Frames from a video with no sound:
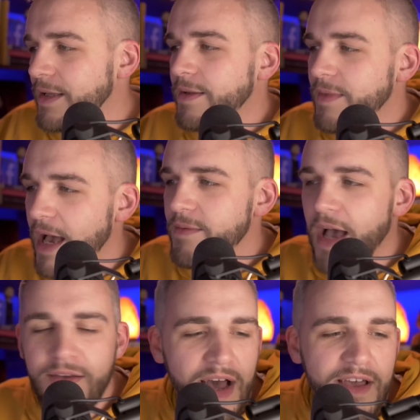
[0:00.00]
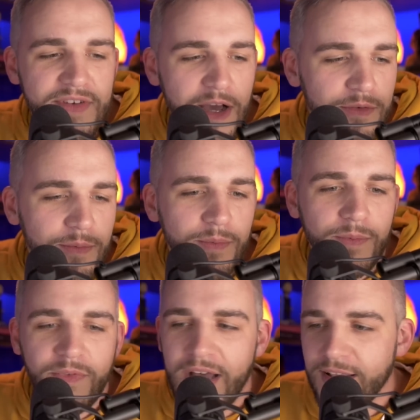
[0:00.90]
I, I've I have now
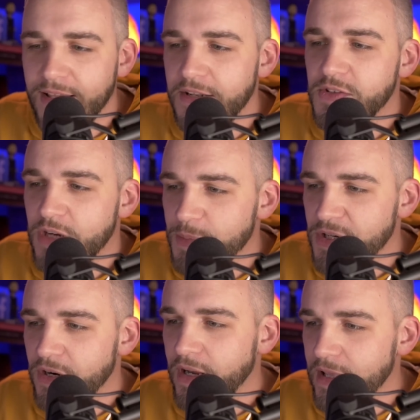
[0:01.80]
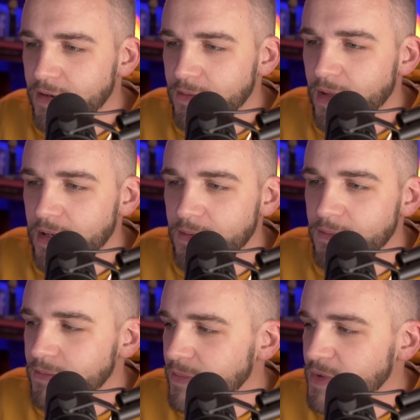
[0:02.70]
violated scripture in
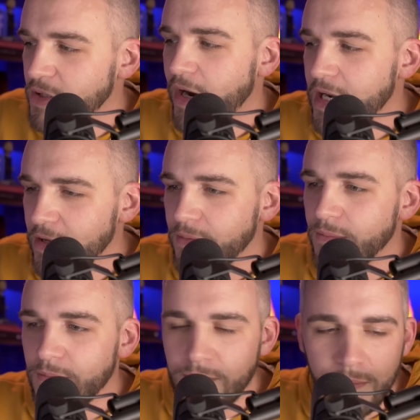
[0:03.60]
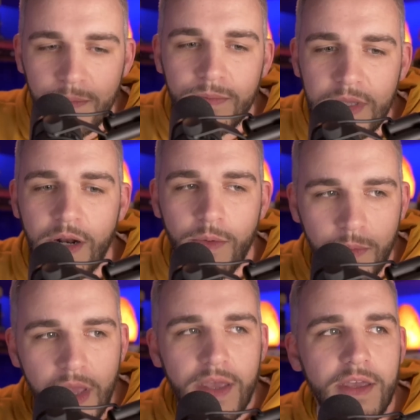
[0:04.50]
in degrading, you
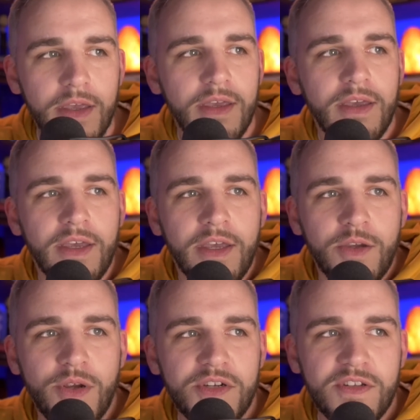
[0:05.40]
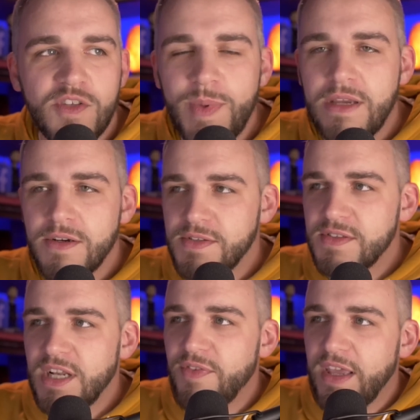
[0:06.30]
know, Christian speakers and
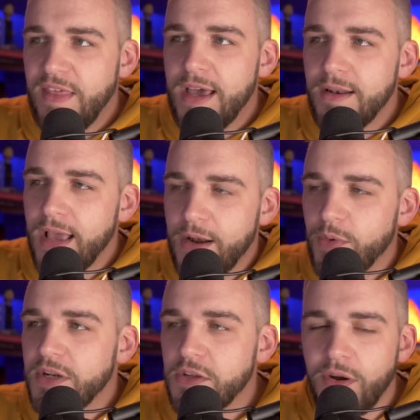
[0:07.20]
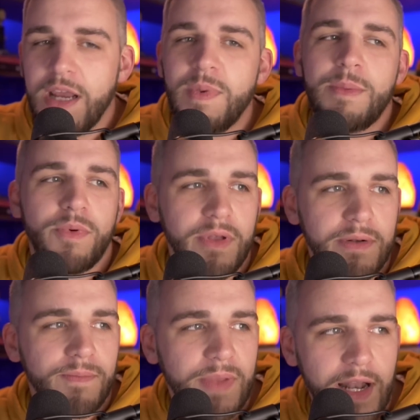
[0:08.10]
stuff like that. I don't want to degrade people,
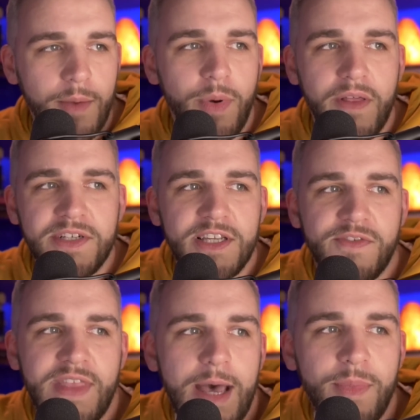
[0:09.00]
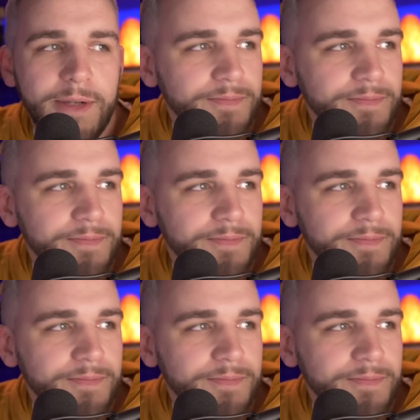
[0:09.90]
and and I apologize for that, but.